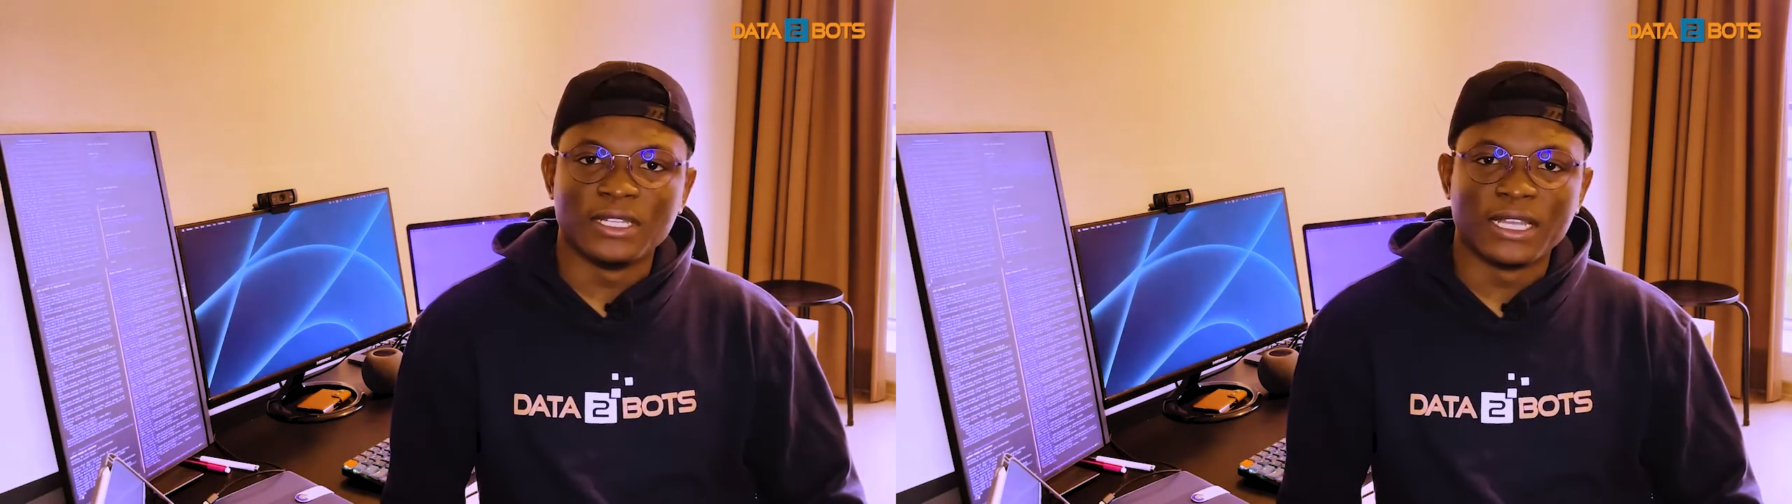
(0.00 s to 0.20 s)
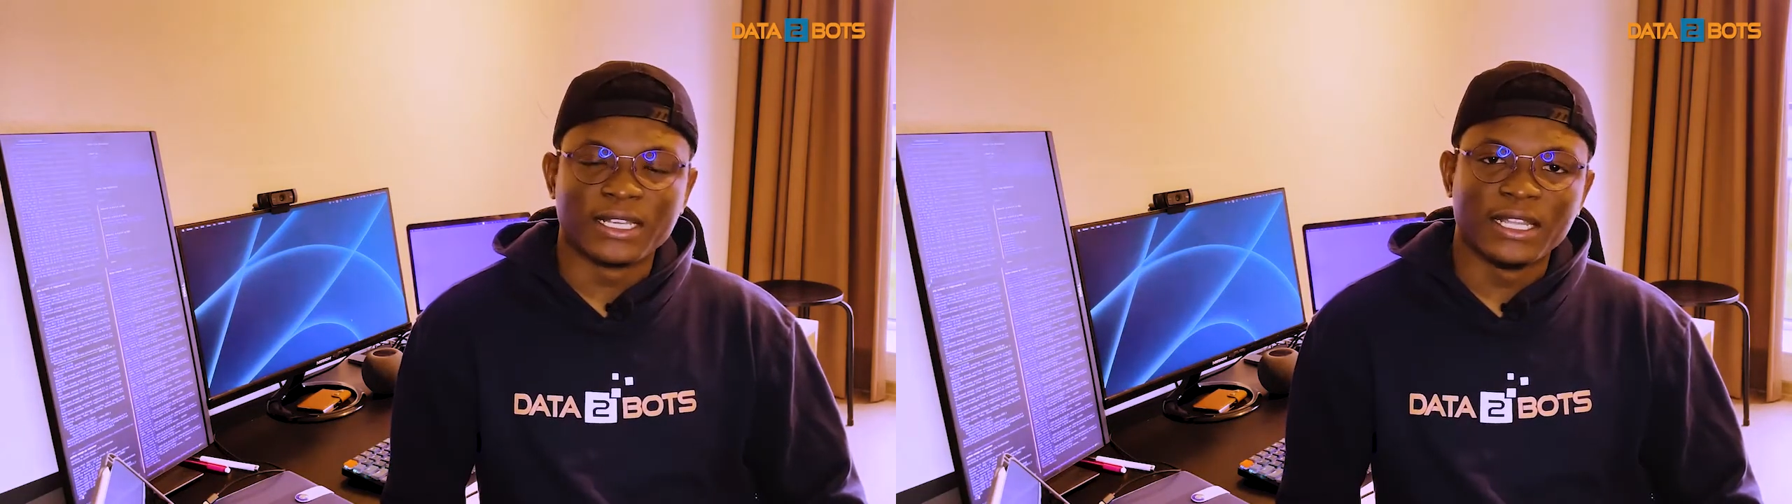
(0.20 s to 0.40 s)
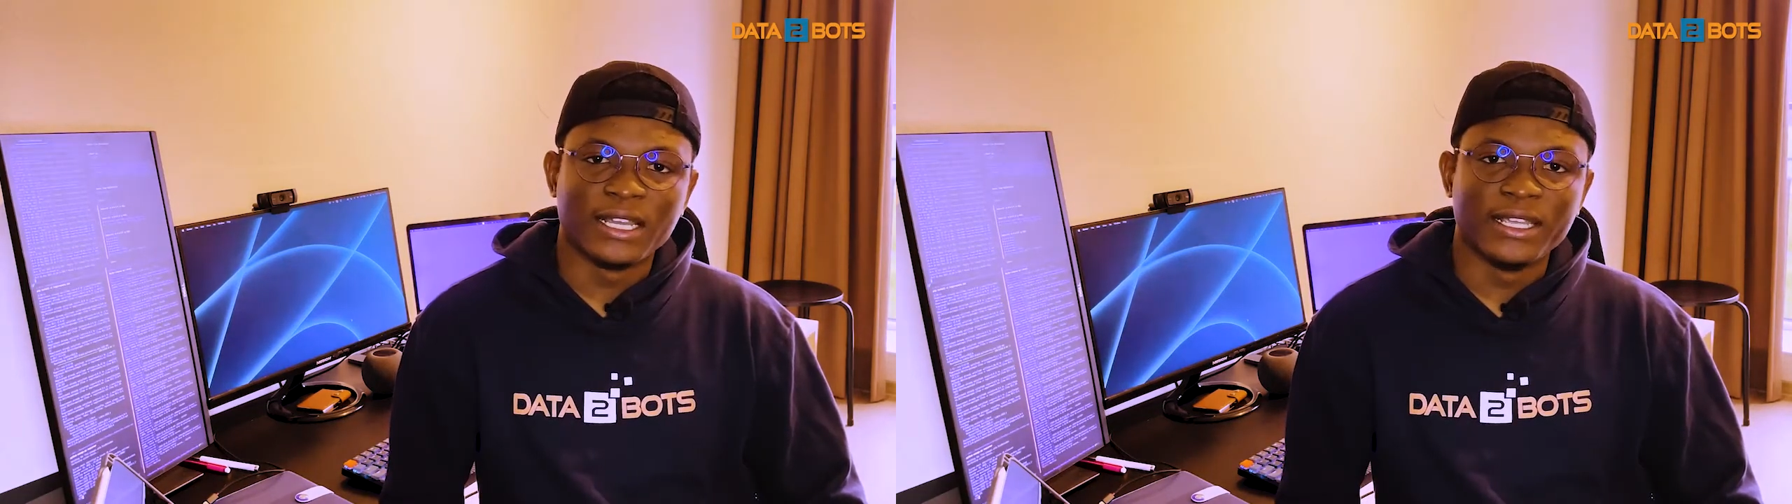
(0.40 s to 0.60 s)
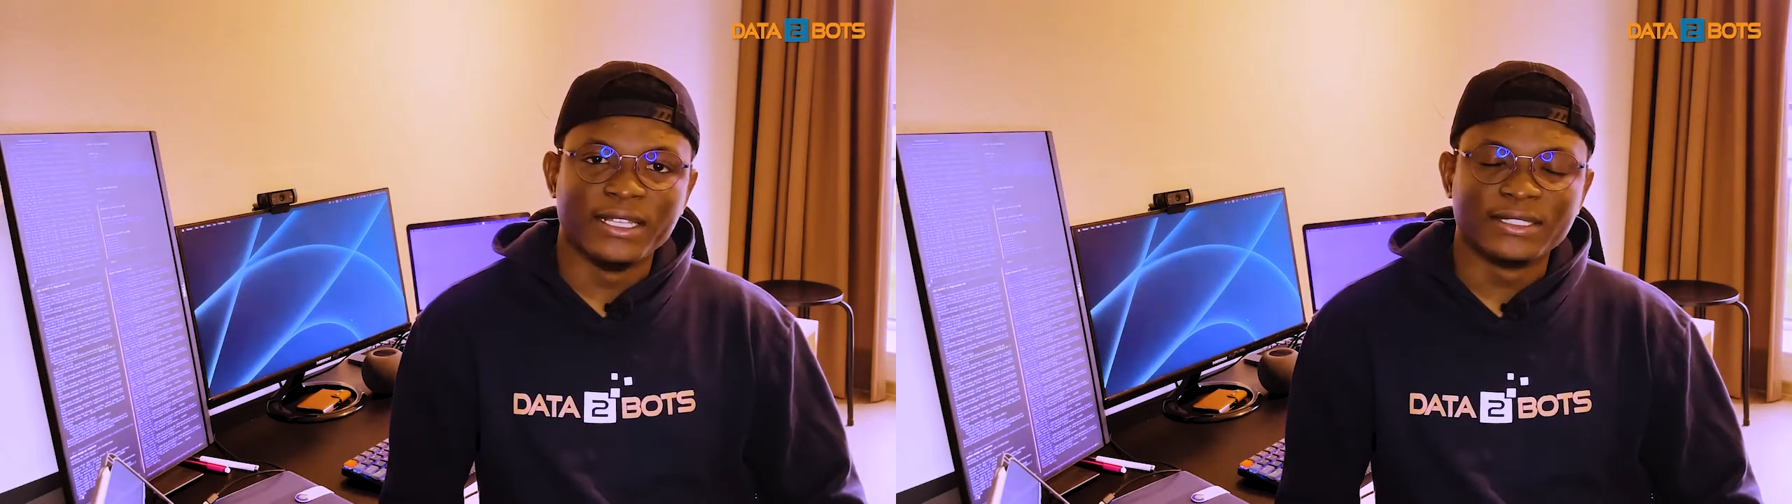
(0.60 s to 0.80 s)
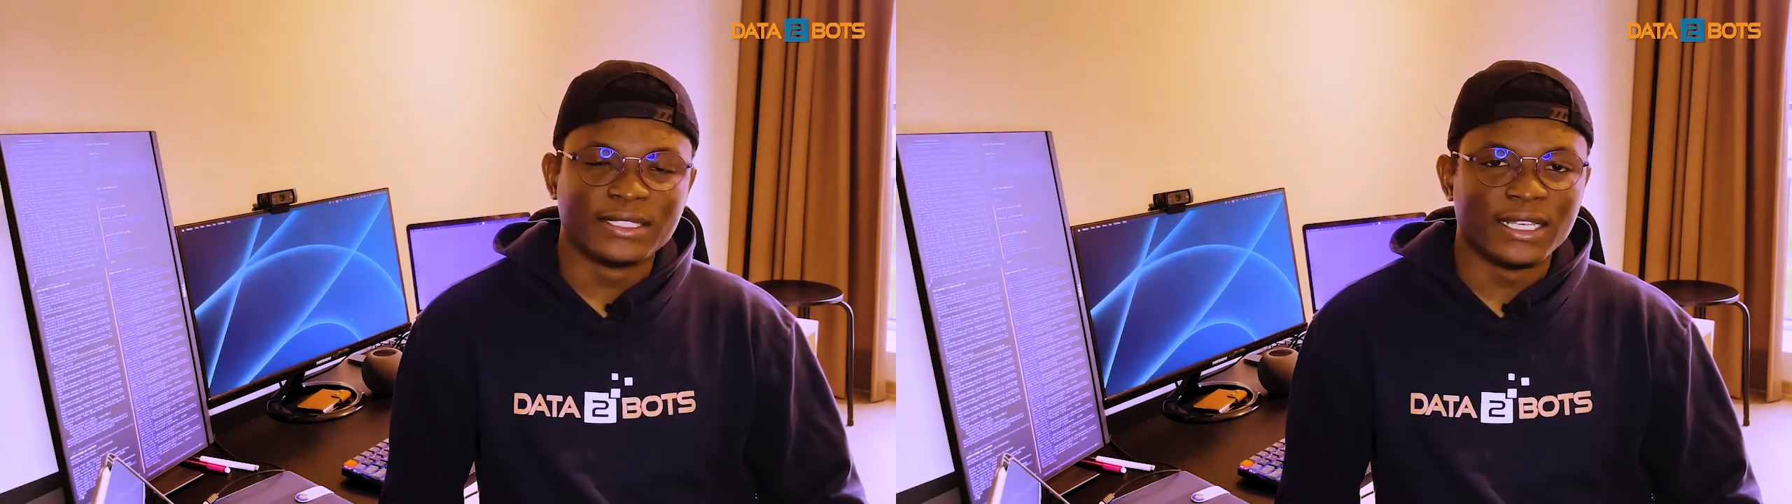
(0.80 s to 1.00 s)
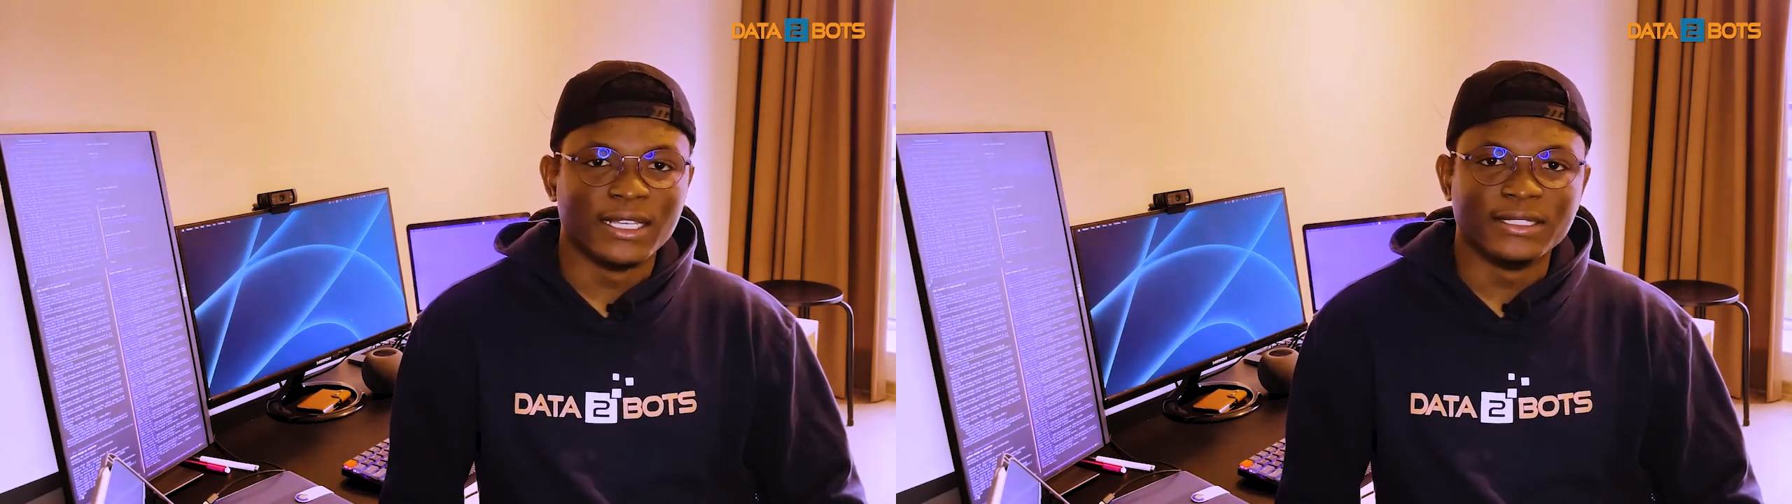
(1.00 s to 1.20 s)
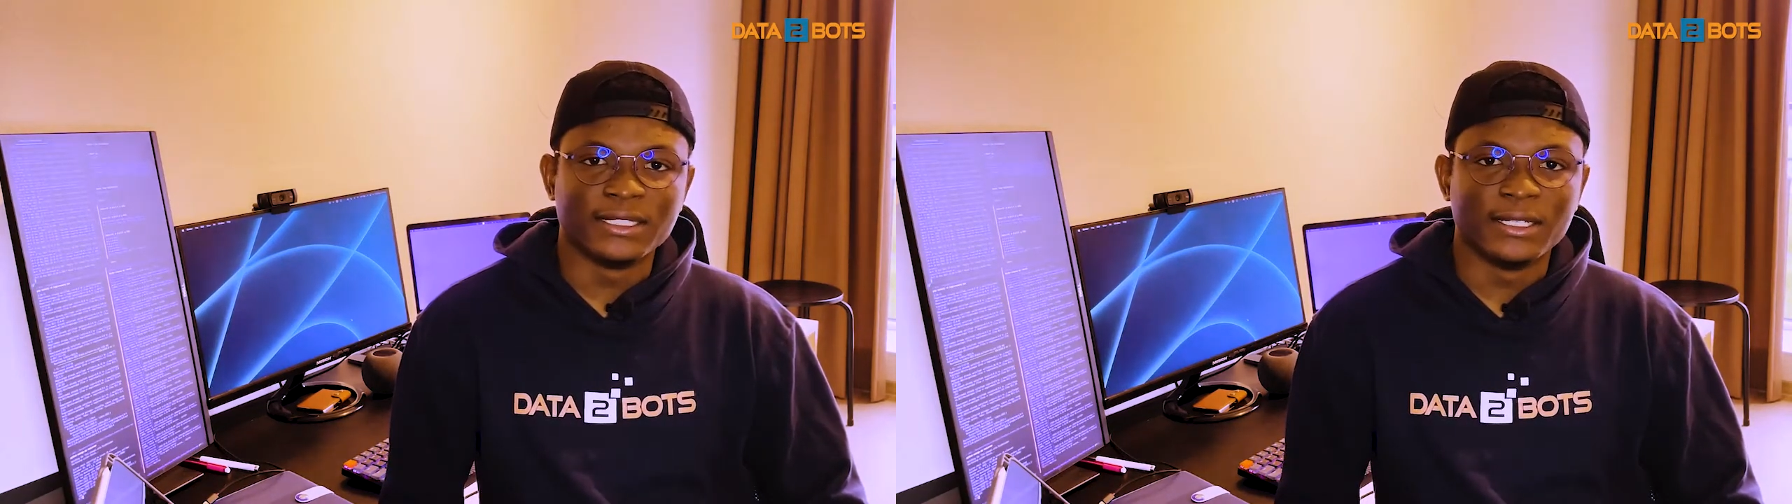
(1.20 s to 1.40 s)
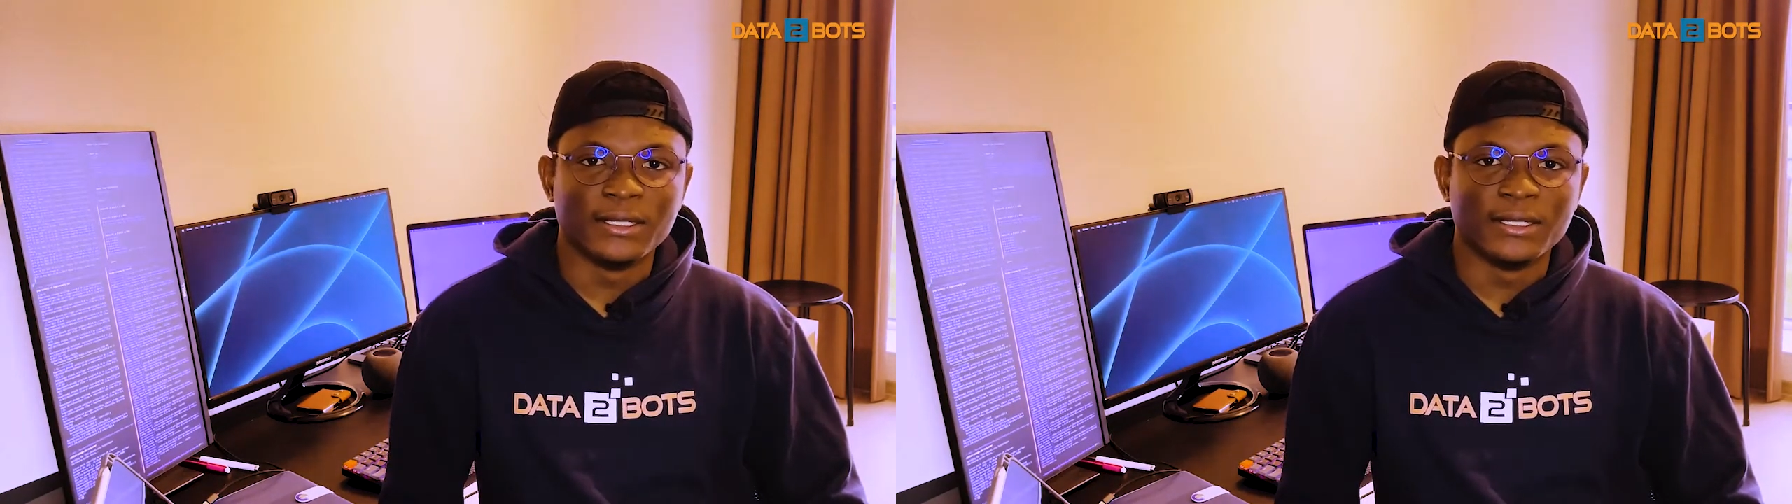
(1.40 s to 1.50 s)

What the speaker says: like clients, and